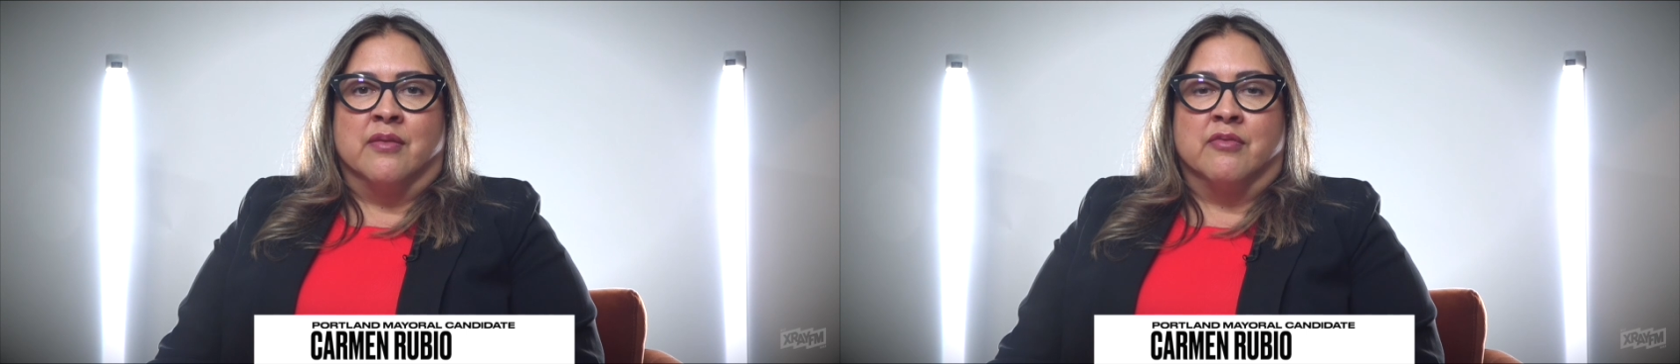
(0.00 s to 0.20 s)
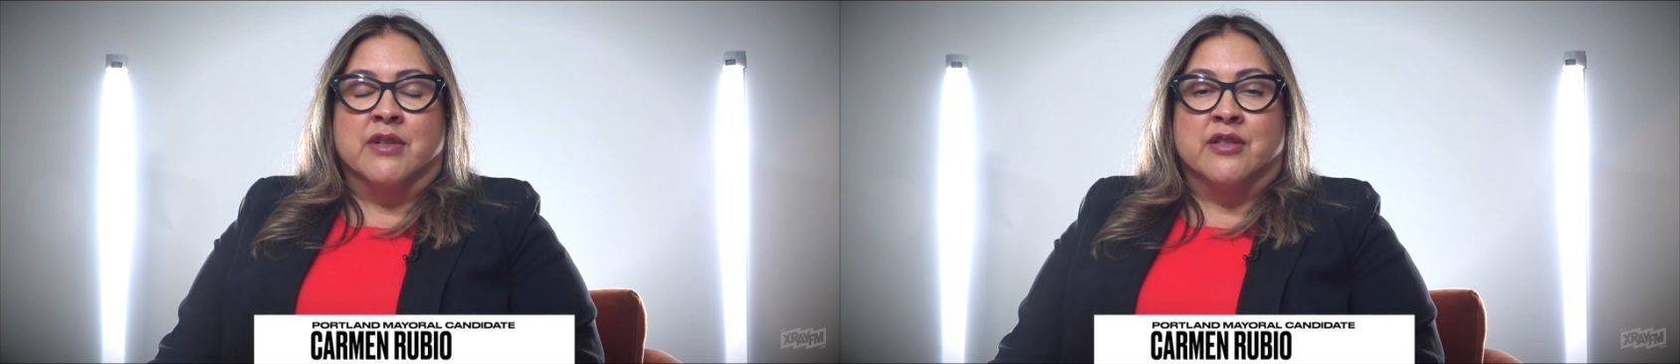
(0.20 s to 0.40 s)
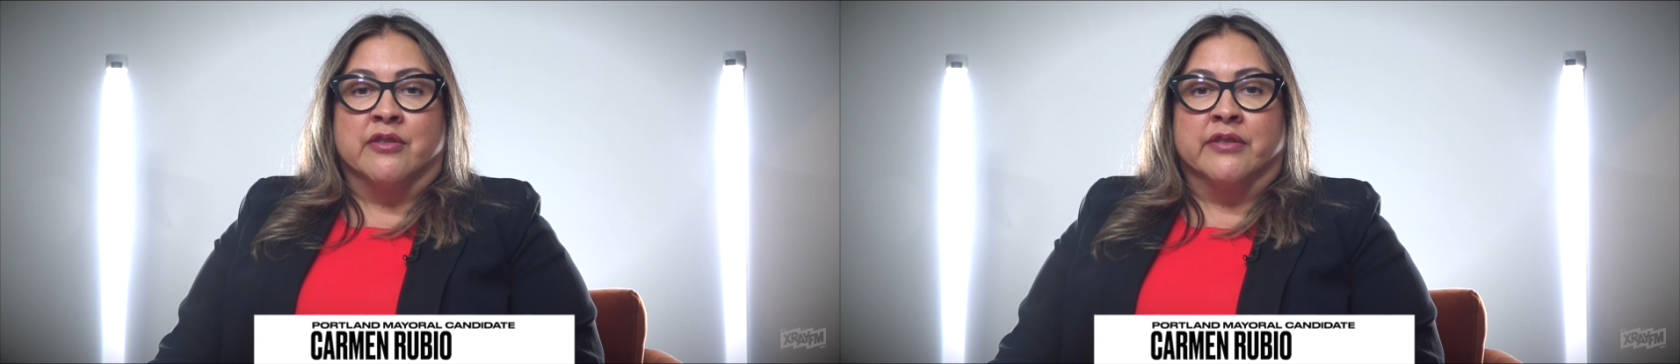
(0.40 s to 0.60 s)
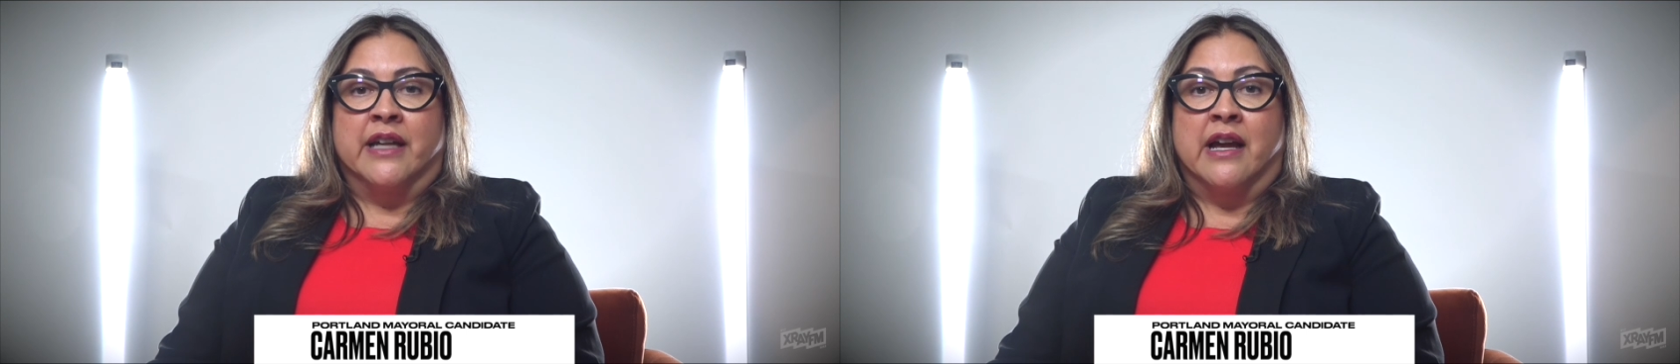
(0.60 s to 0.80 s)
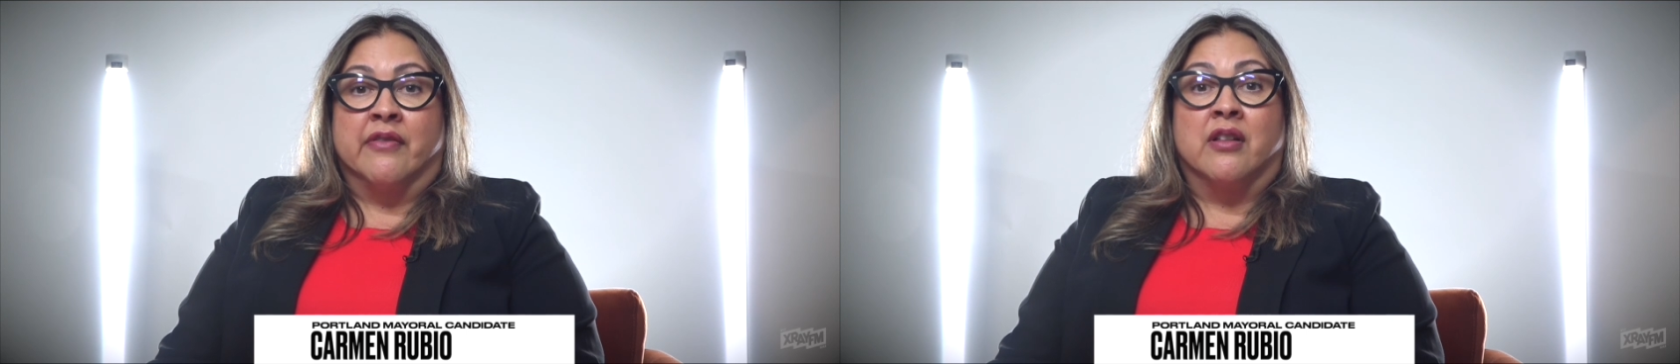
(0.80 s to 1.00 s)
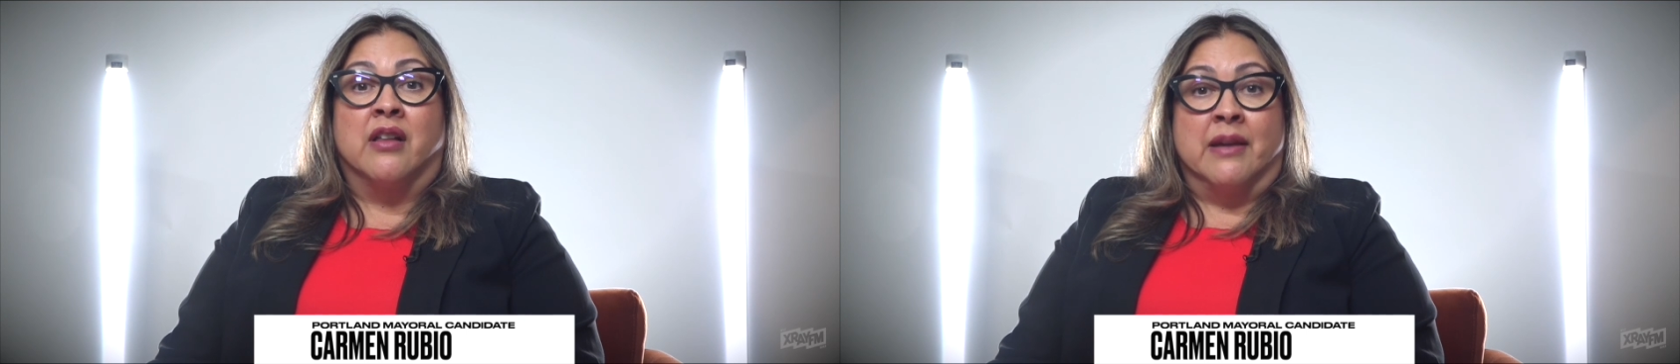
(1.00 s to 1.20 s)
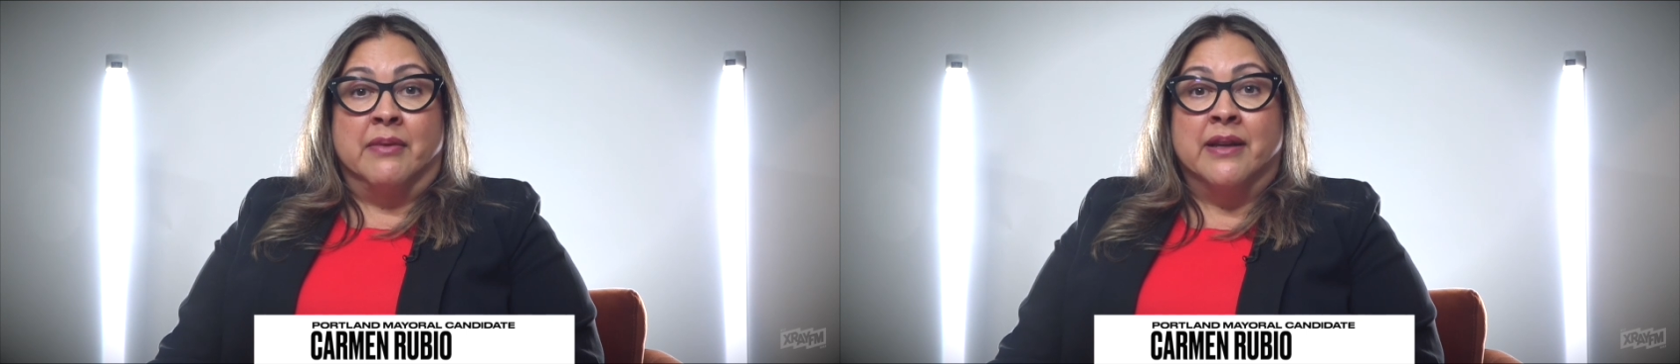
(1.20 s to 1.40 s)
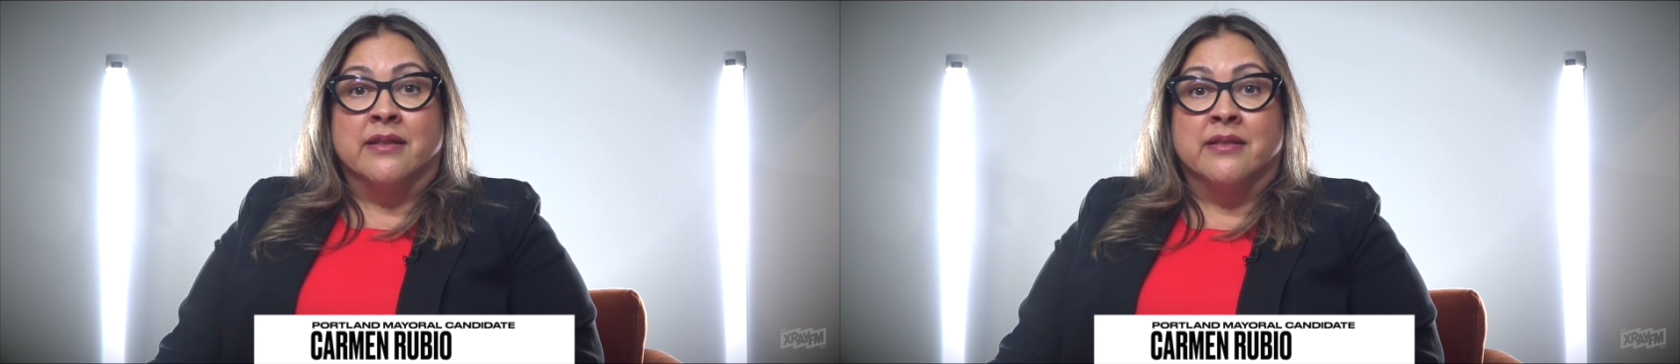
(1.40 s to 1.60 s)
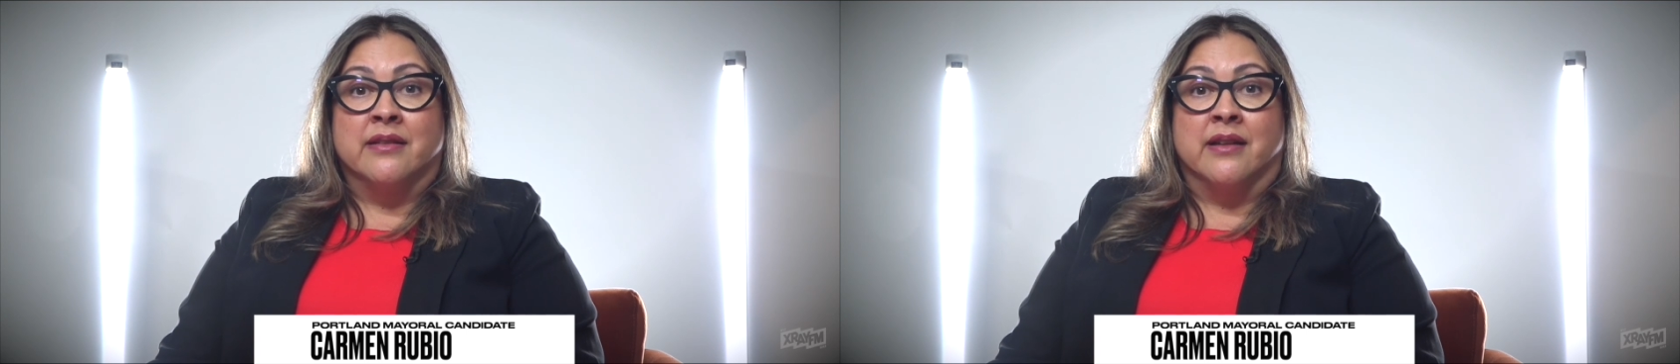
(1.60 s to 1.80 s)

we certainly have climate,